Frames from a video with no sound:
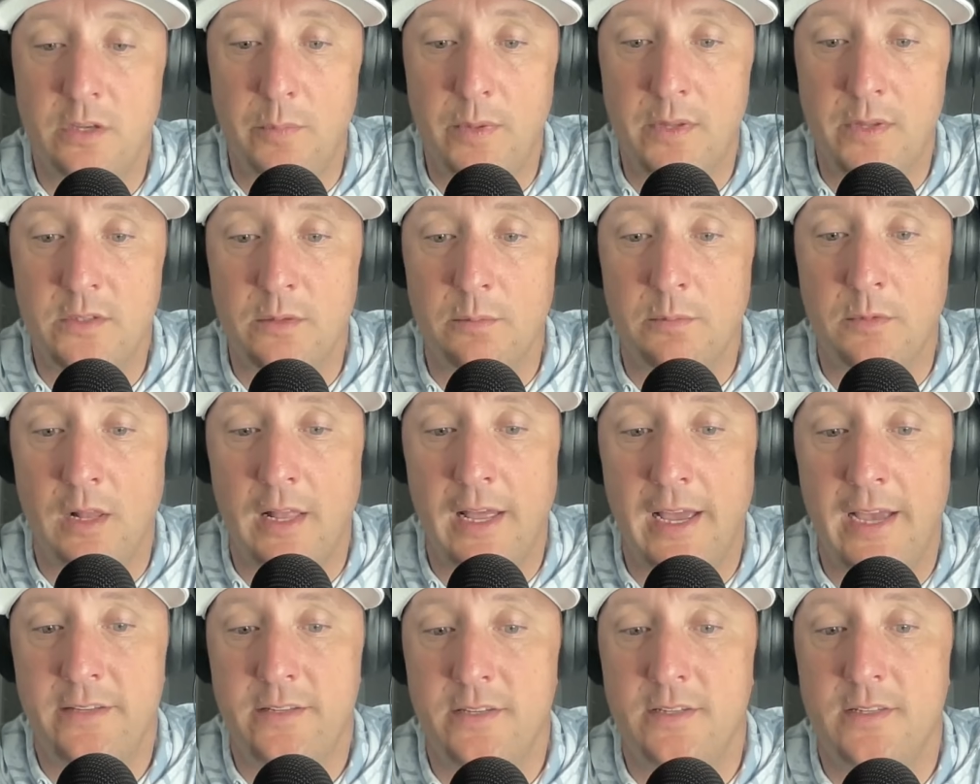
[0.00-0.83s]
been some
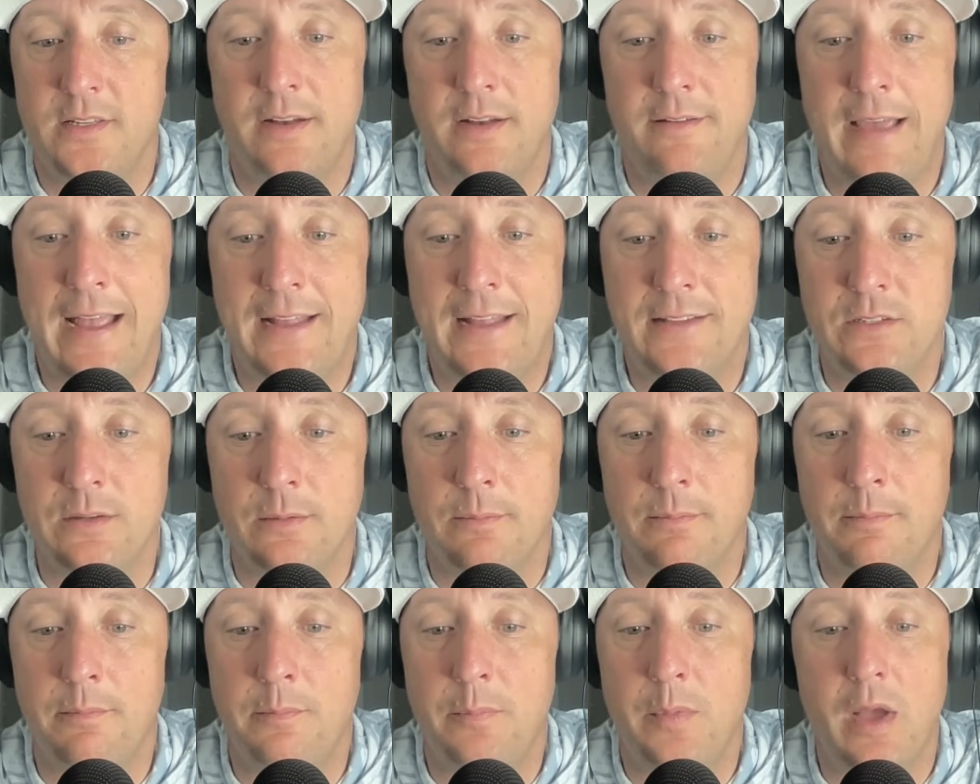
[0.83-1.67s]
classes that have had
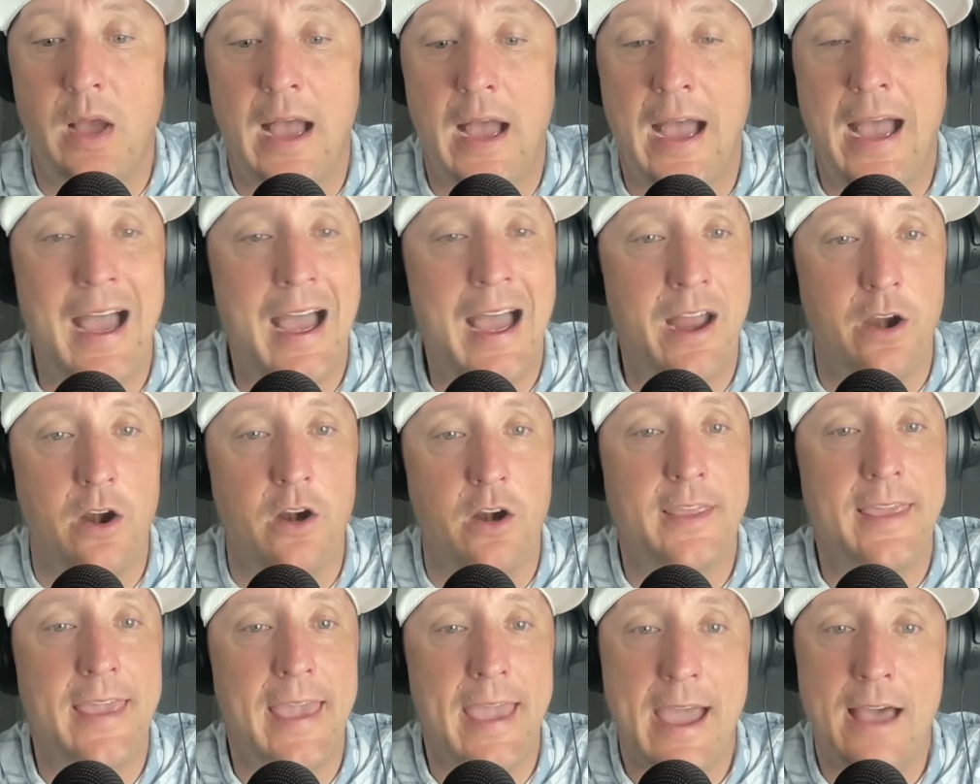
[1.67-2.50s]
some higher
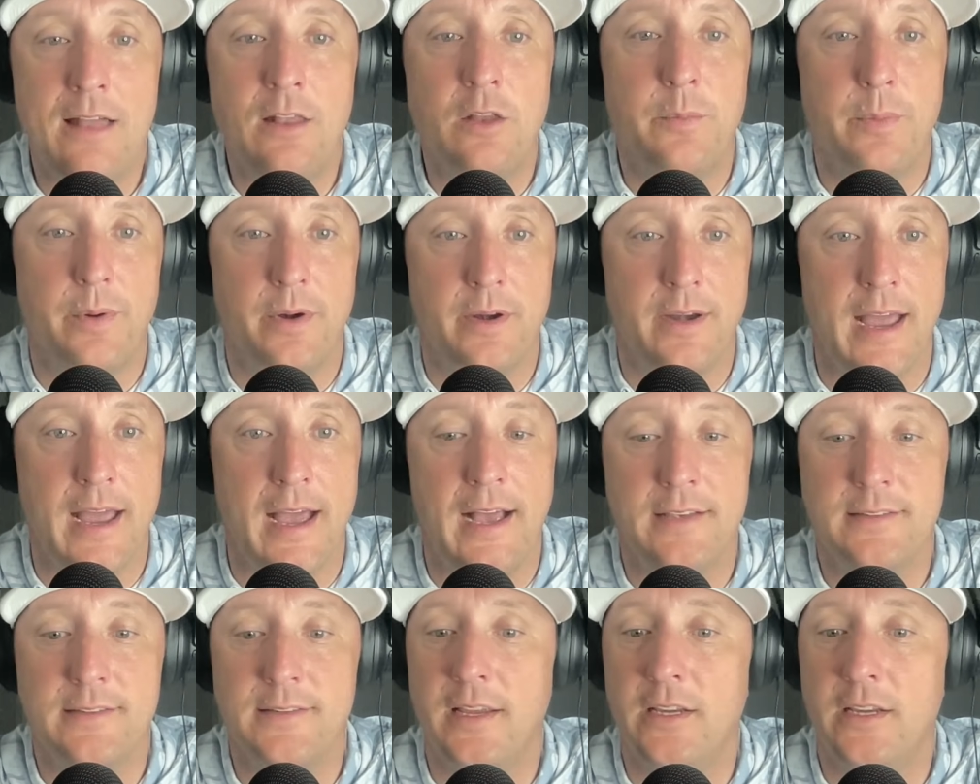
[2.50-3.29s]
caliber guys,